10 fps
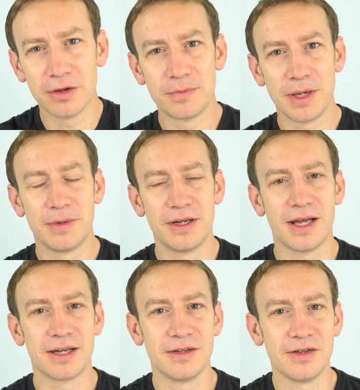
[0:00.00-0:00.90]
a lot of people did
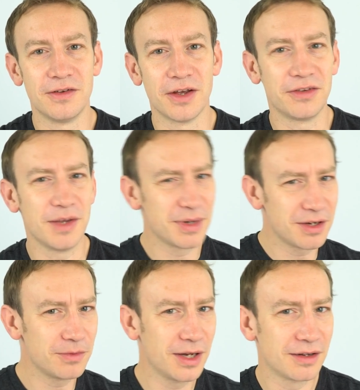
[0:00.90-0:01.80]
that at GCSE, but
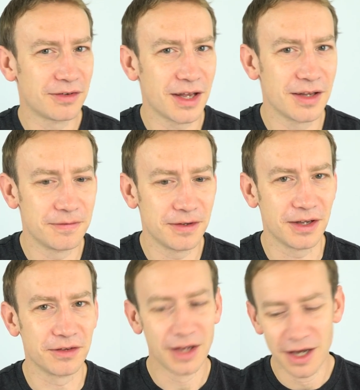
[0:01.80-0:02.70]
didn't really understand the
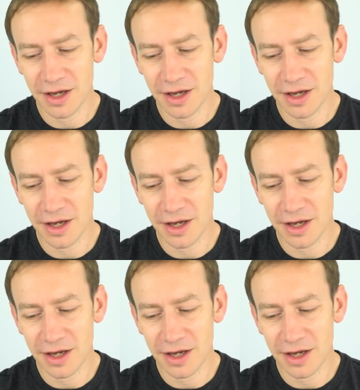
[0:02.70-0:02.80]
physics.